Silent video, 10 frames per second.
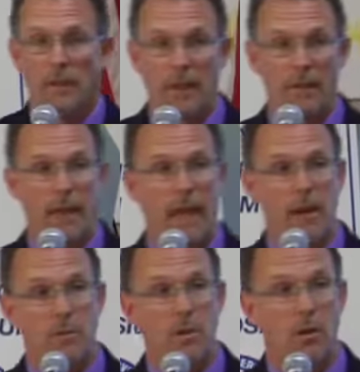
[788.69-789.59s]
then they
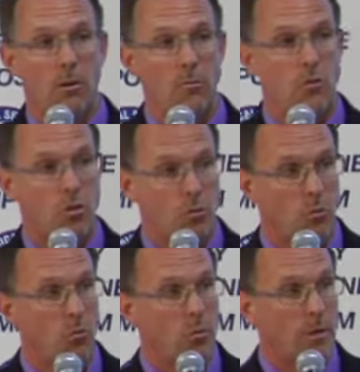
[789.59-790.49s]
have to go
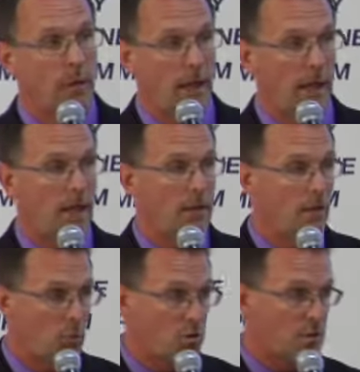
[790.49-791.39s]
to an
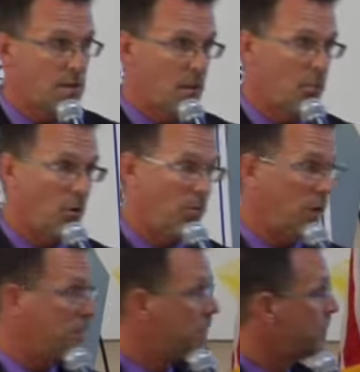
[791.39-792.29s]
emergency
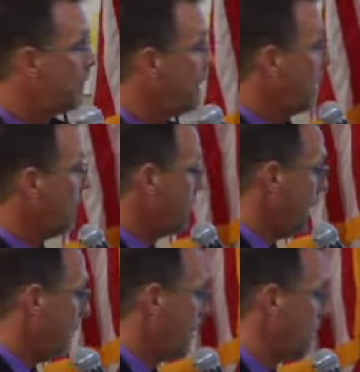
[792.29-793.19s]
department. If,
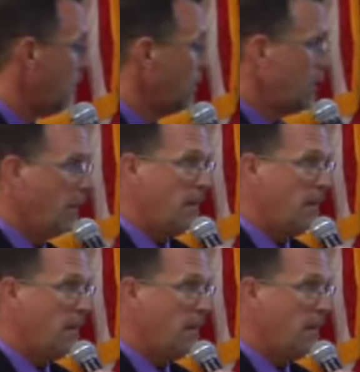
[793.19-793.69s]
however,